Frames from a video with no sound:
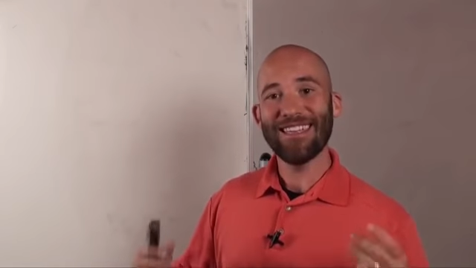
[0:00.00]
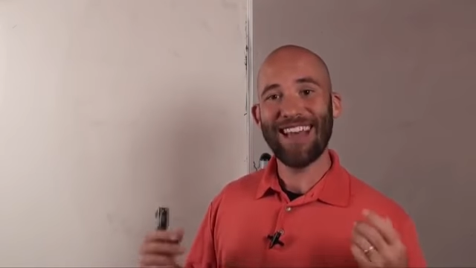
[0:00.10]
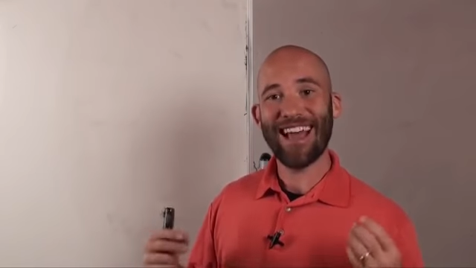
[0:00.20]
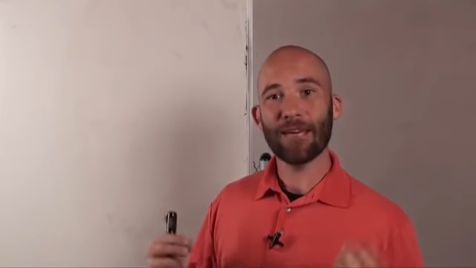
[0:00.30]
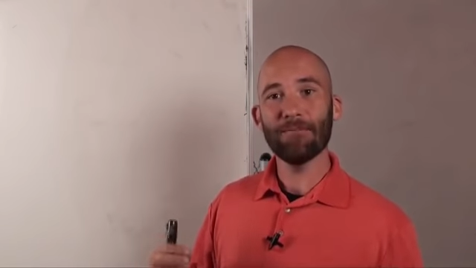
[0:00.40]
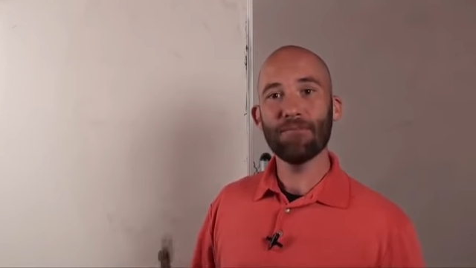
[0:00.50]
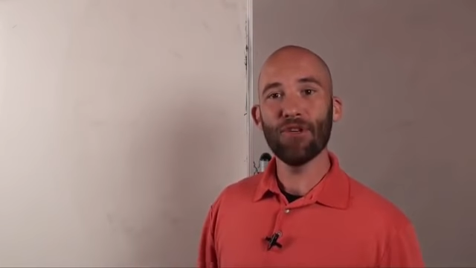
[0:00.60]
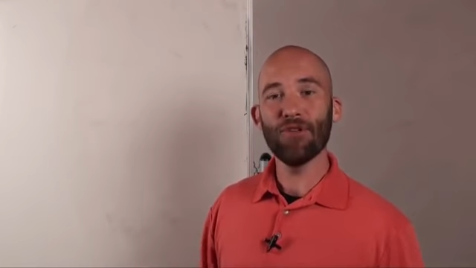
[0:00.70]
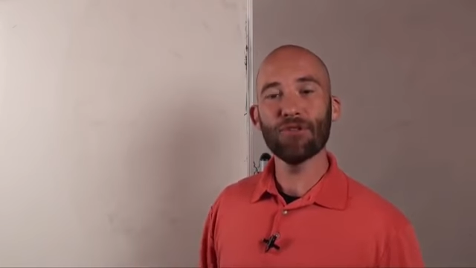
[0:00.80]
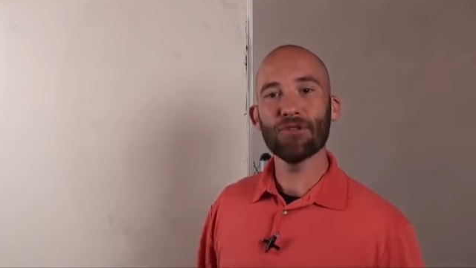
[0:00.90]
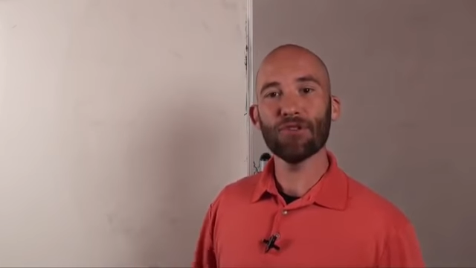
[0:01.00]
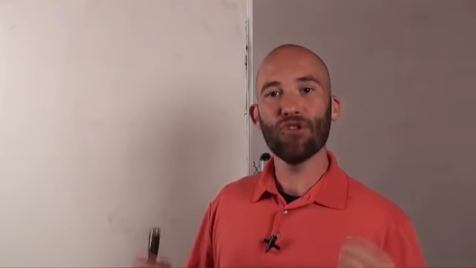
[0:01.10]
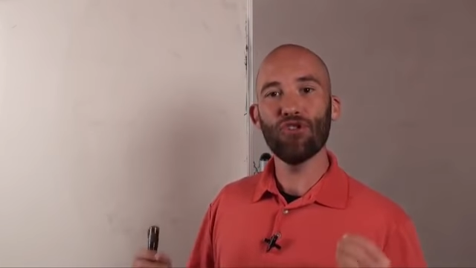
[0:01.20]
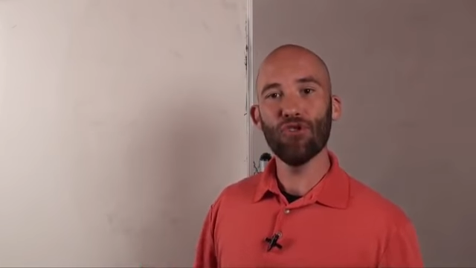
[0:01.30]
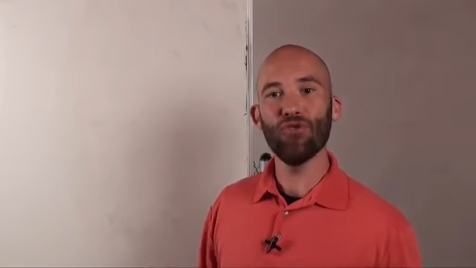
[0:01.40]
is that computers
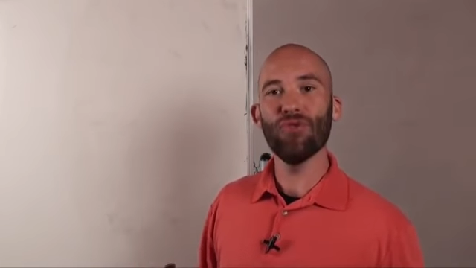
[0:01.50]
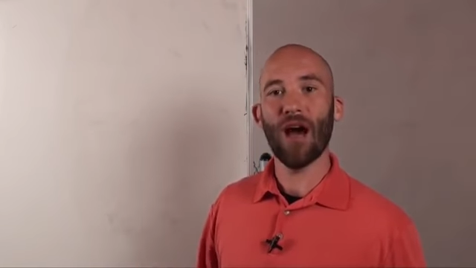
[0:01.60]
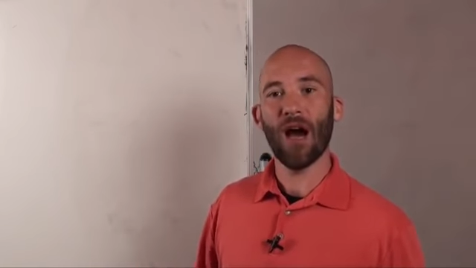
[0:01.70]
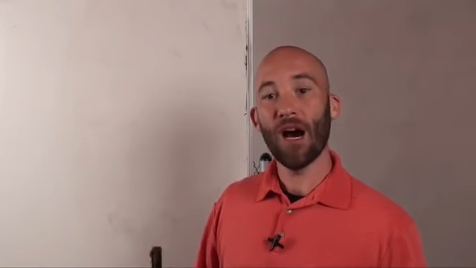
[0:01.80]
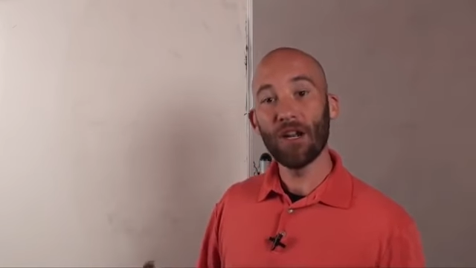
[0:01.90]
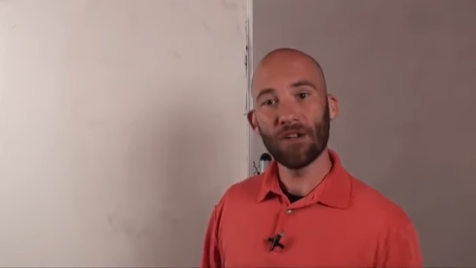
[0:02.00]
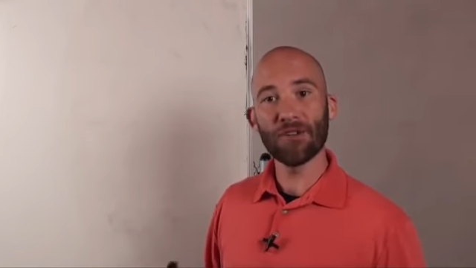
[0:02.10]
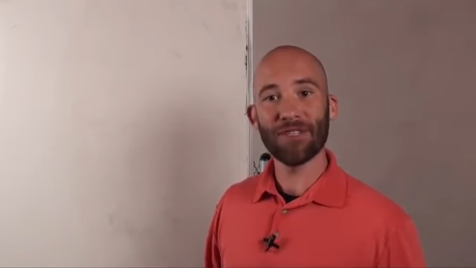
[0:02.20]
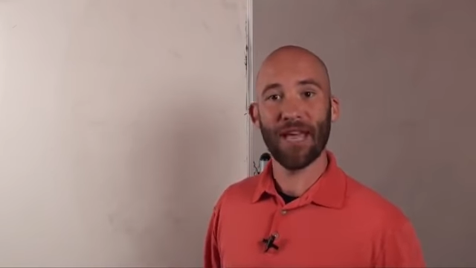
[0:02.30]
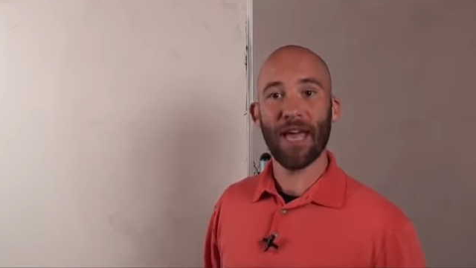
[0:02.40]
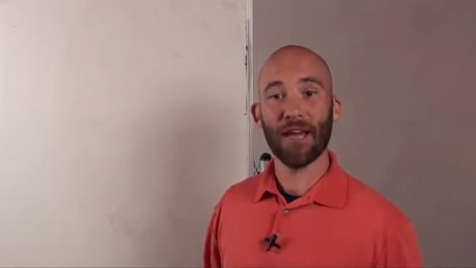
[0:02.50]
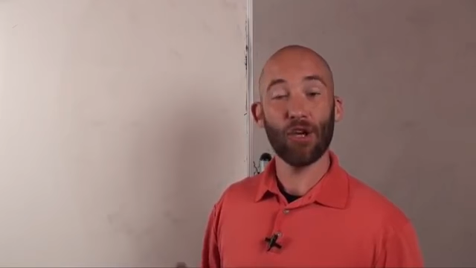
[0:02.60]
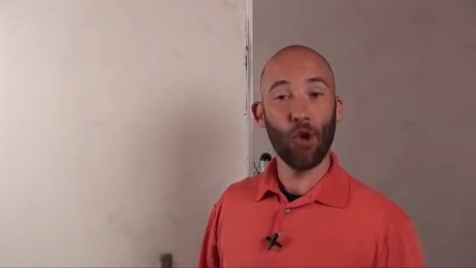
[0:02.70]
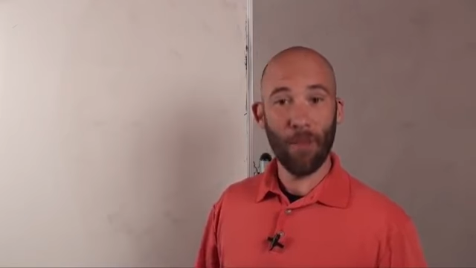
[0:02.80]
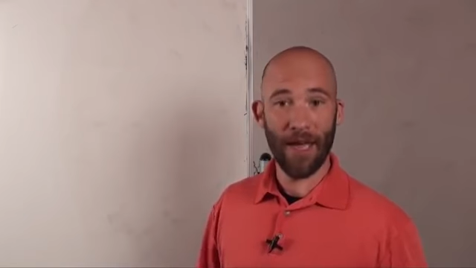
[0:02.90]
do not
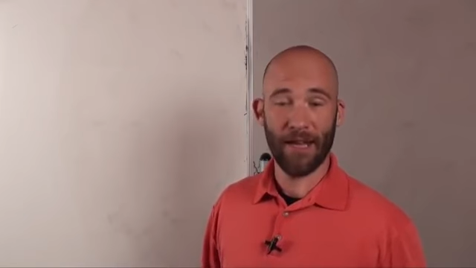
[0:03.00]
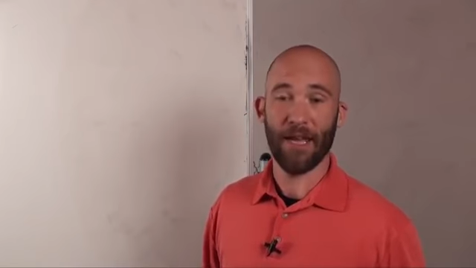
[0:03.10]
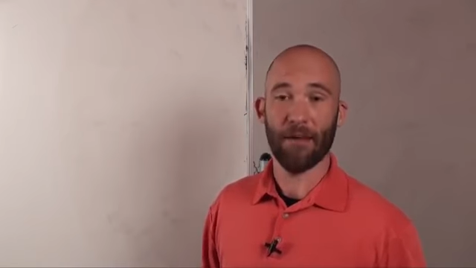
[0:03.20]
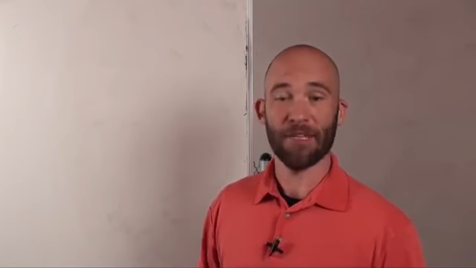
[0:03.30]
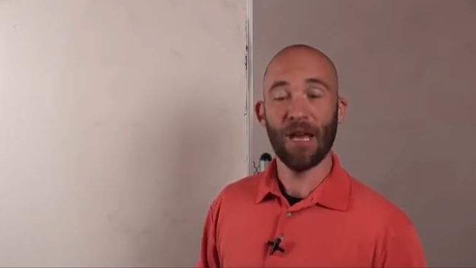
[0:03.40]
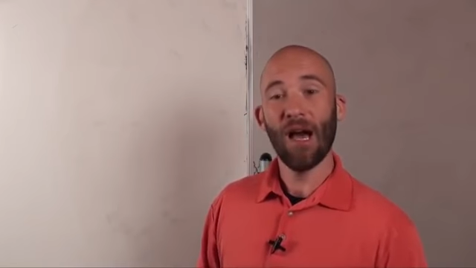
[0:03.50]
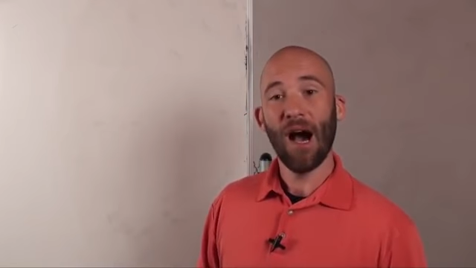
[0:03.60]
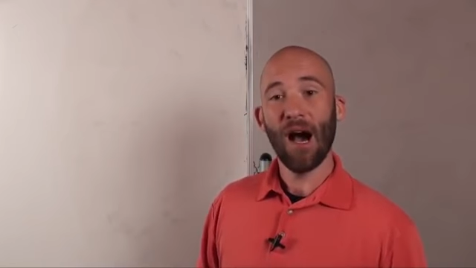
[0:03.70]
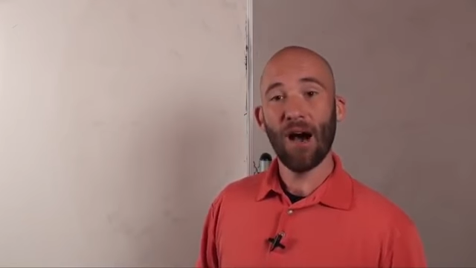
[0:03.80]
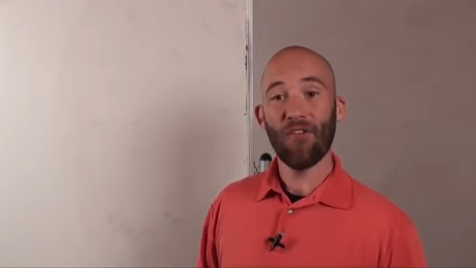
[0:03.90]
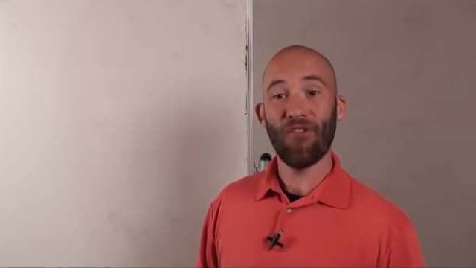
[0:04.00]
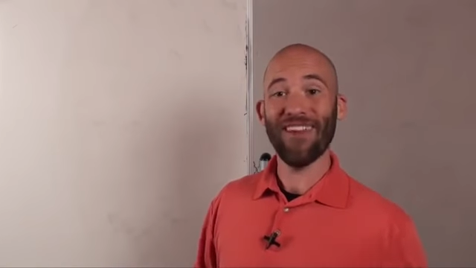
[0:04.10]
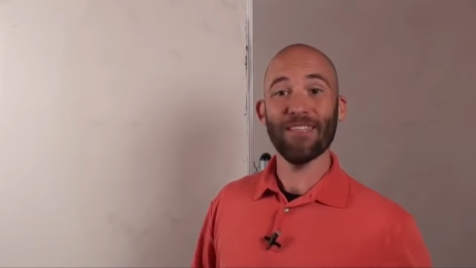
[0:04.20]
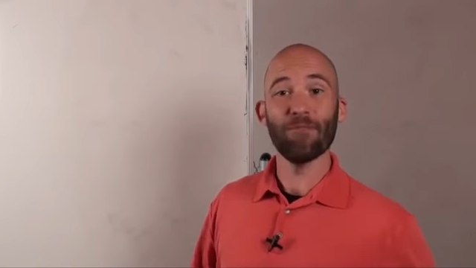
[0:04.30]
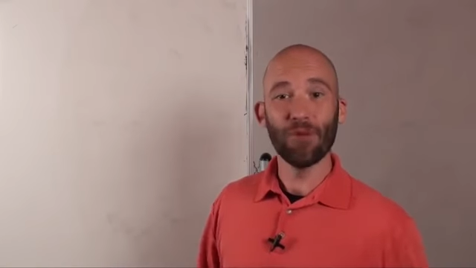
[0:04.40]
understand domain names.
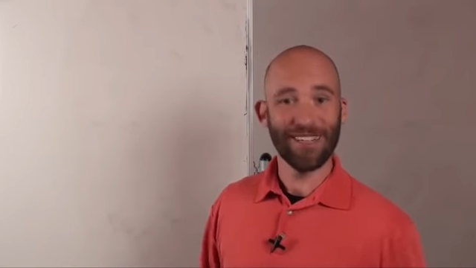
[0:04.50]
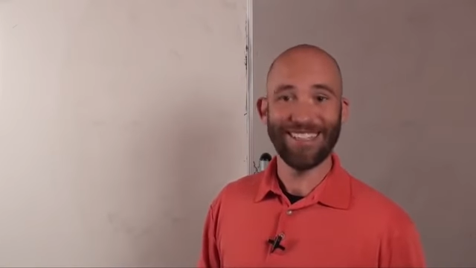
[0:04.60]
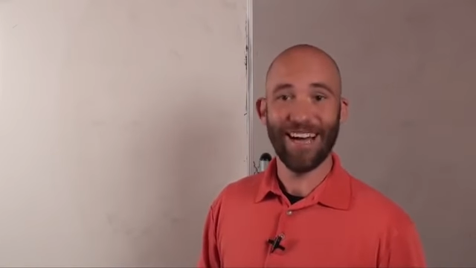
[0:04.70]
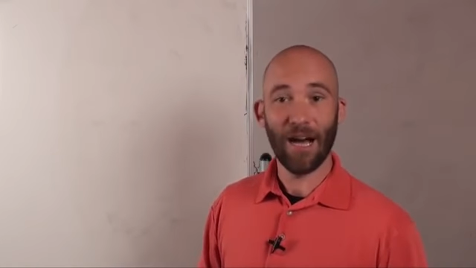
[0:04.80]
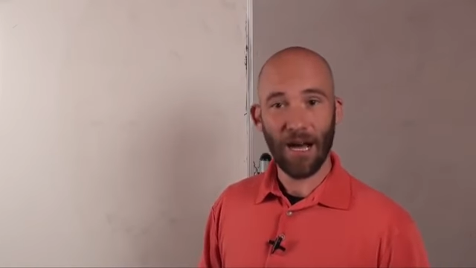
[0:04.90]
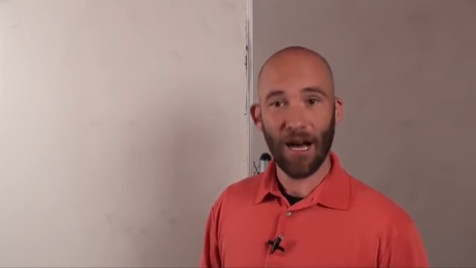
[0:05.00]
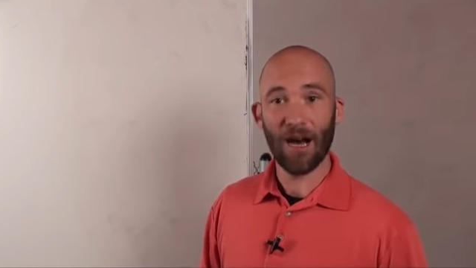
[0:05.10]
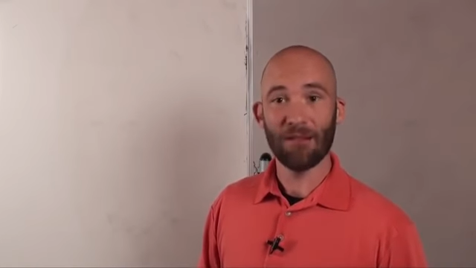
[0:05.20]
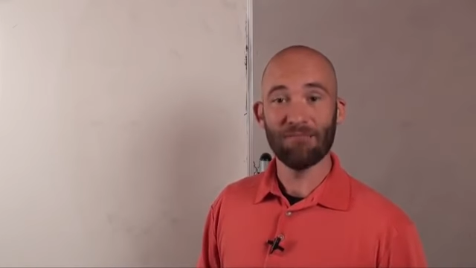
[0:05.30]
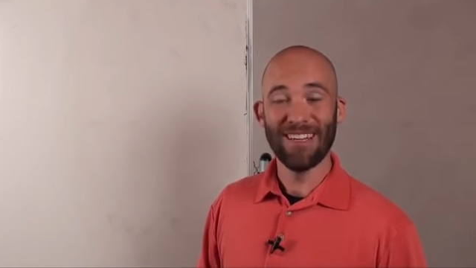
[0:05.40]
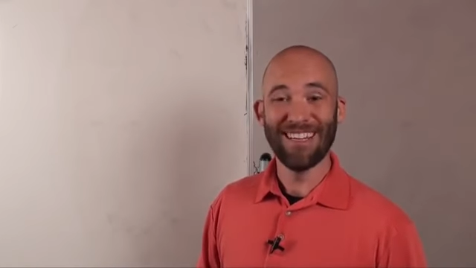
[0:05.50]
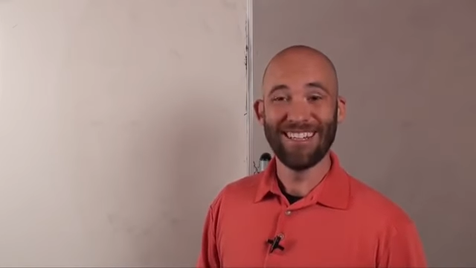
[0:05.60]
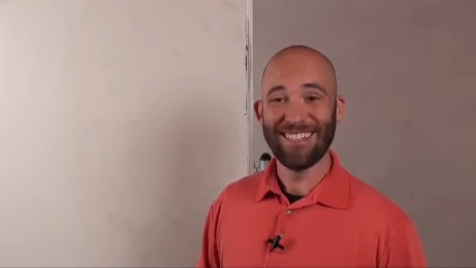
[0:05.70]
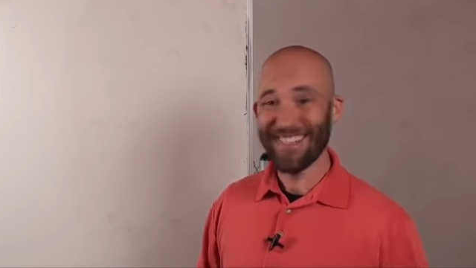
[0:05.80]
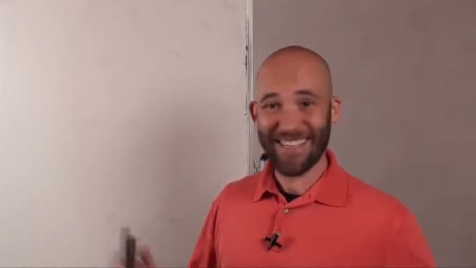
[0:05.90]
Facebook.com
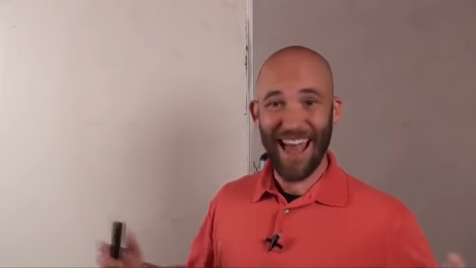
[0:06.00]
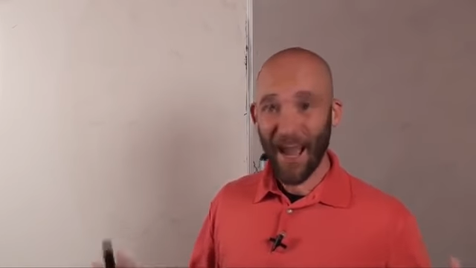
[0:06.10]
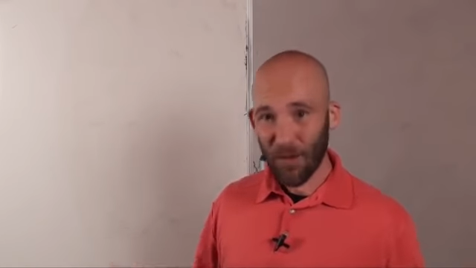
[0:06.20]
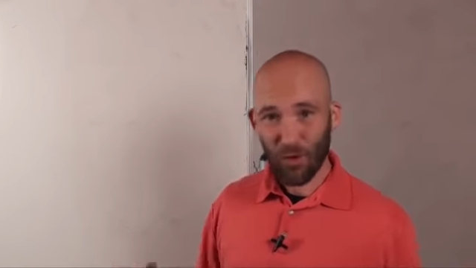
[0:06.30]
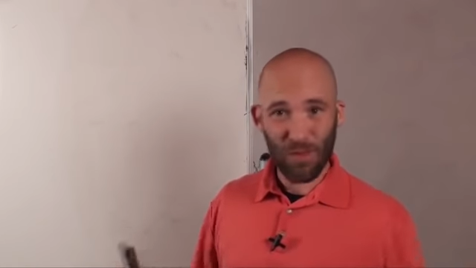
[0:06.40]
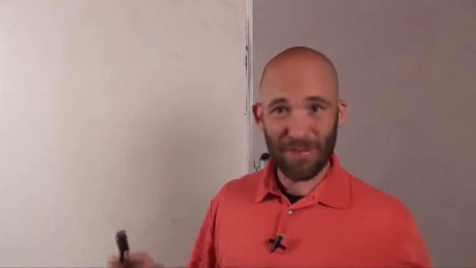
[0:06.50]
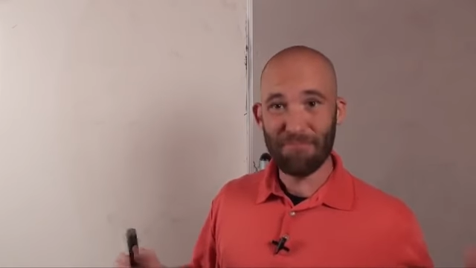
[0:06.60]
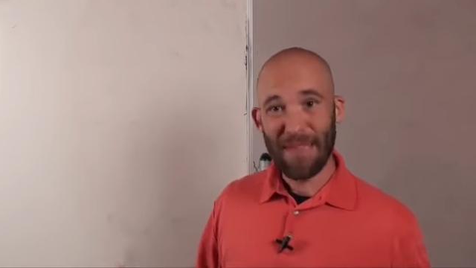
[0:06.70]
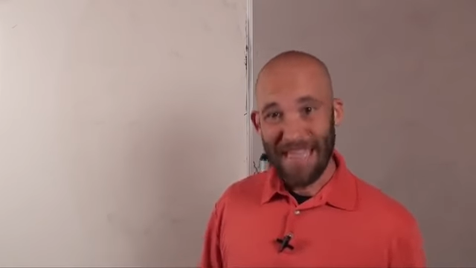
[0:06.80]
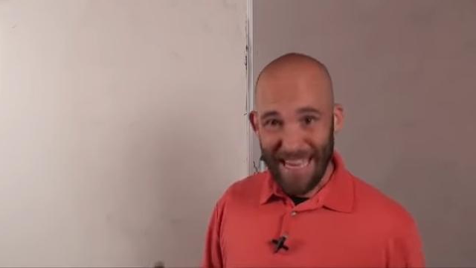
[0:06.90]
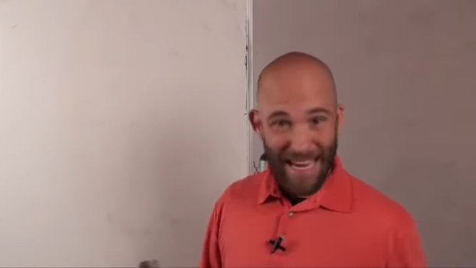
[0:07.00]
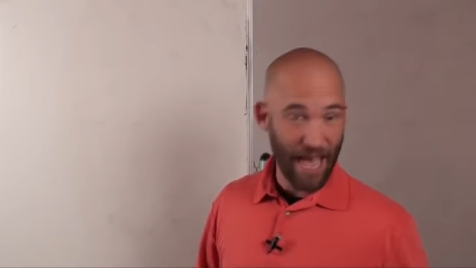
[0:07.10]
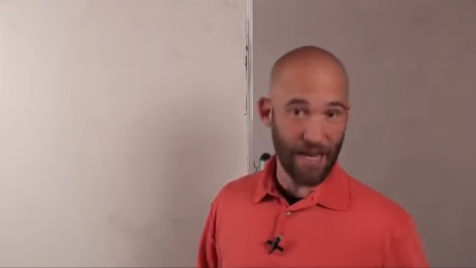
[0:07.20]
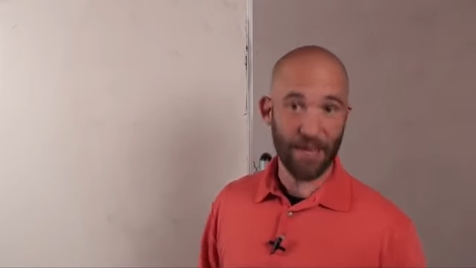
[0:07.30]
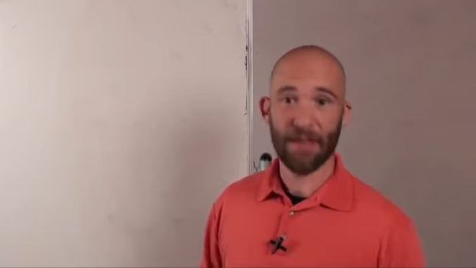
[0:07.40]
doesn't actually mean
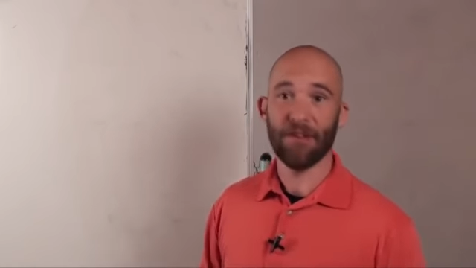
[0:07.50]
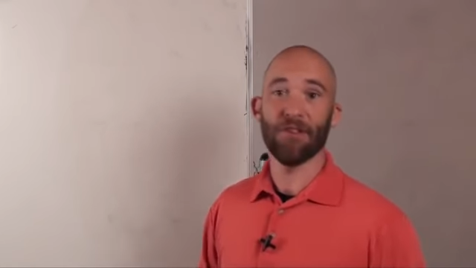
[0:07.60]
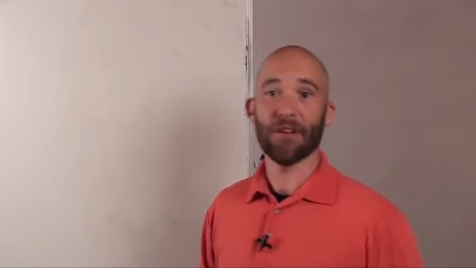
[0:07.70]
anything to